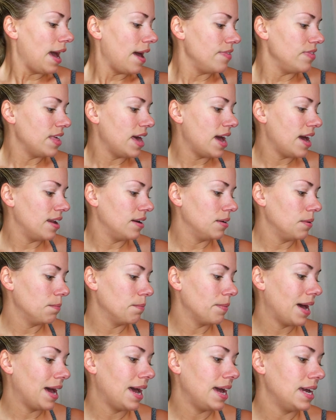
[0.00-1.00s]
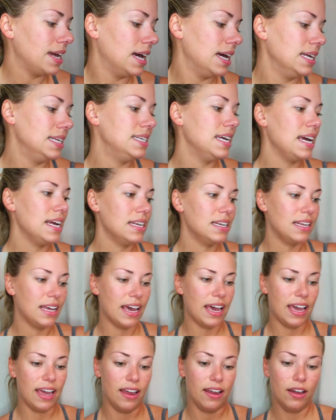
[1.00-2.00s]
And then my
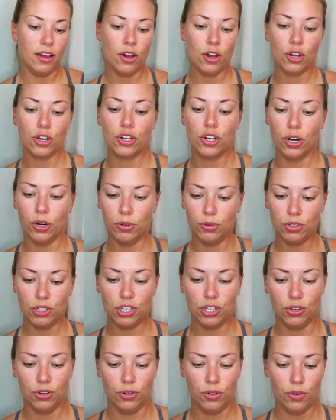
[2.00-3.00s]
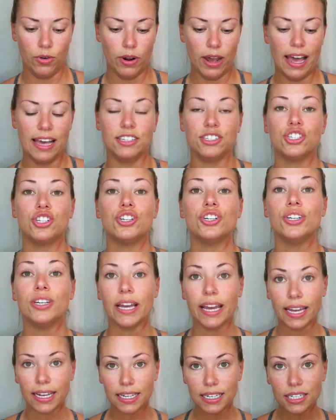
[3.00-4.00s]
day-to-day go-to has
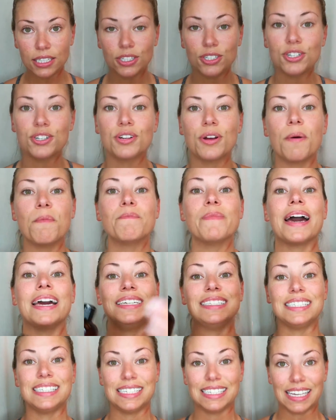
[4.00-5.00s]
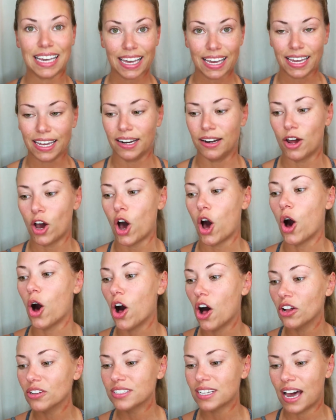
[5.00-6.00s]
changed my skin.
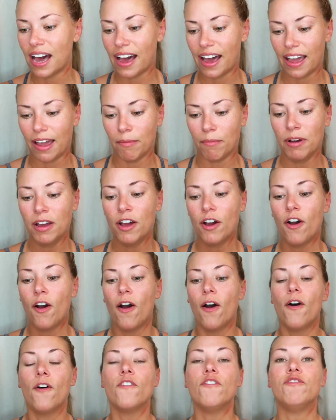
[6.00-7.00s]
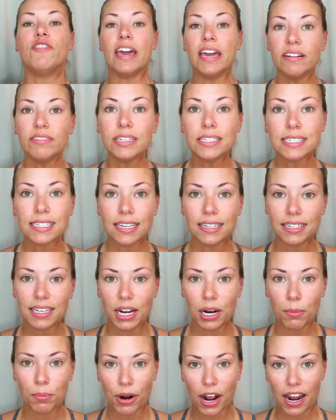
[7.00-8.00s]
All-time favorite
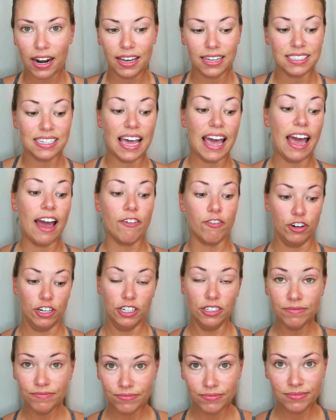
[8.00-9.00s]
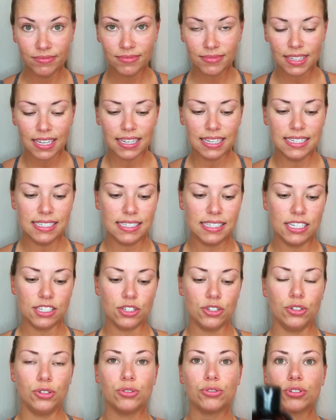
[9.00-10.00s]
skincare product ever is
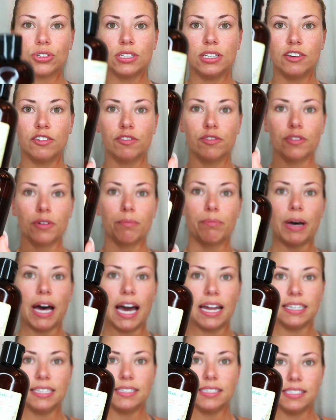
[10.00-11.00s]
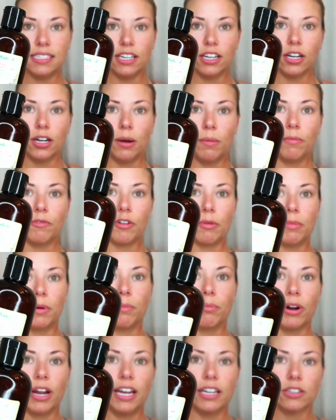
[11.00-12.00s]
this Nutritive body serum from a
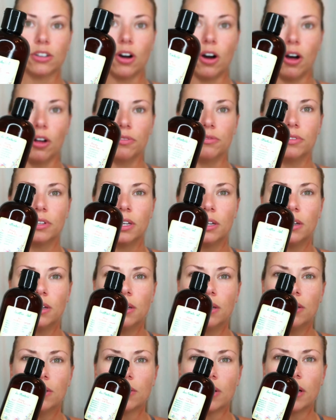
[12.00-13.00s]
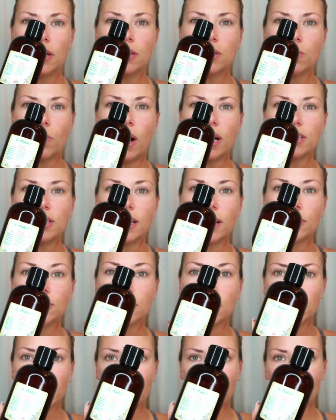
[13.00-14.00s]
brand called, sorry, it's washing out
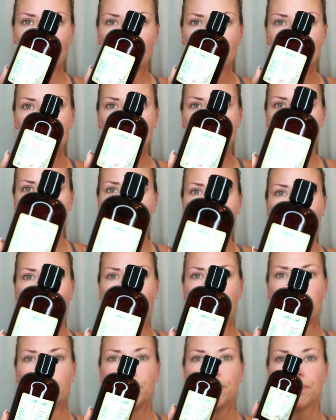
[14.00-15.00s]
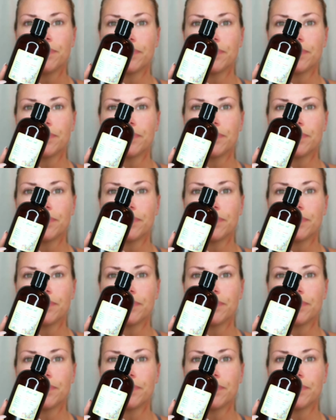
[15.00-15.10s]
the label because it's so bright,